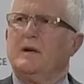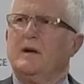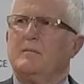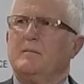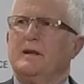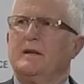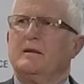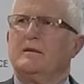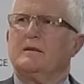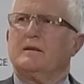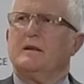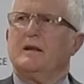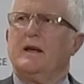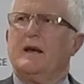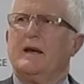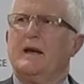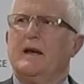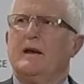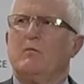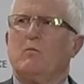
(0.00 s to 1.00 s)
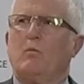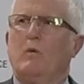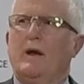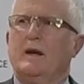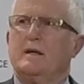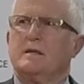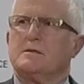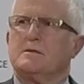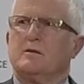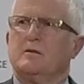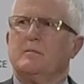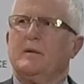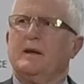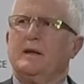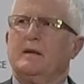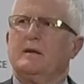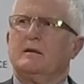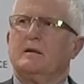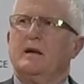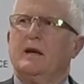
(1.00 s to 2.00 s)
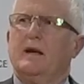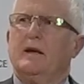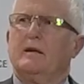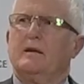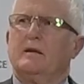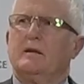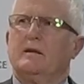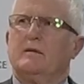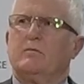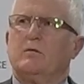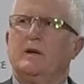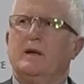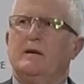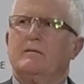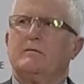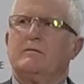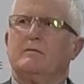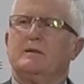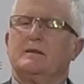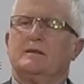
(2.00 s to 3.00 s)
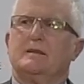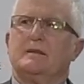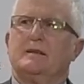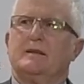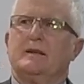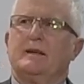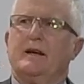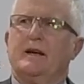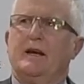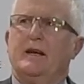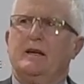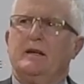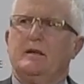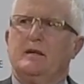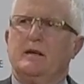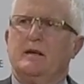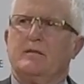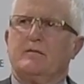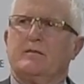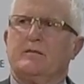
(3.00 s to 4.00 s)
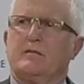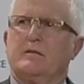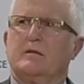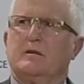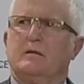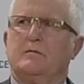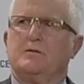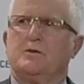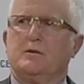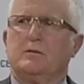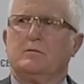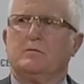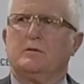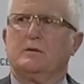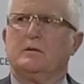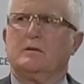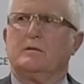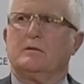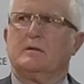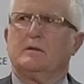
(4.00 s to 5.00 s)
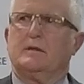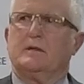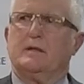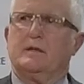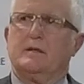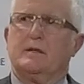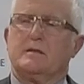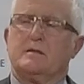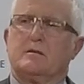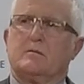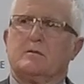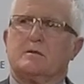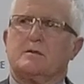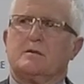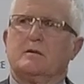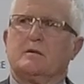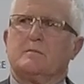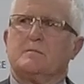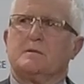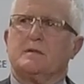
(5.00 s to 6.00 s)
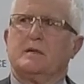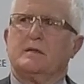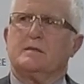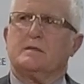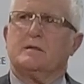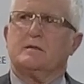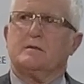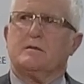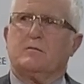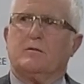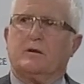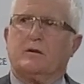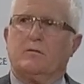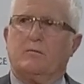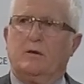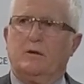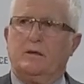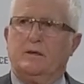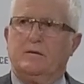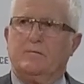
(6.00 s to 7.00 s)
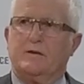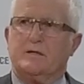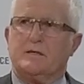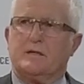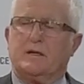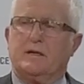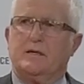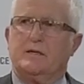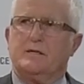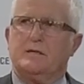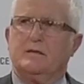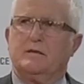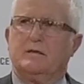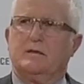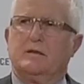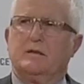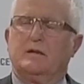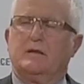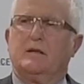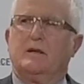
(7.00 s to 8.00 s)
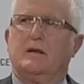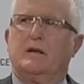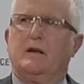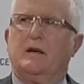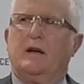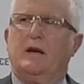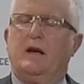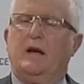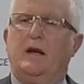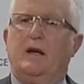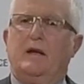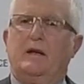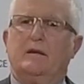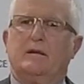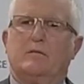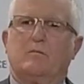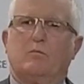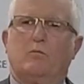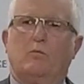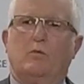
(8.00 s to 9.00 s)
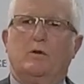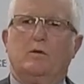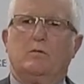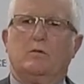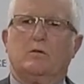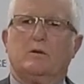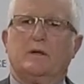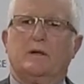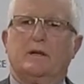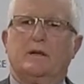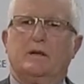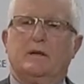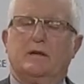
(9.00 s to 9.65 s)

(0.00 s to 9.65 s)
I mean, one is too many. And if we have any deaths of children in these sort of circumstances, there are a coronial investigation, and we'll look at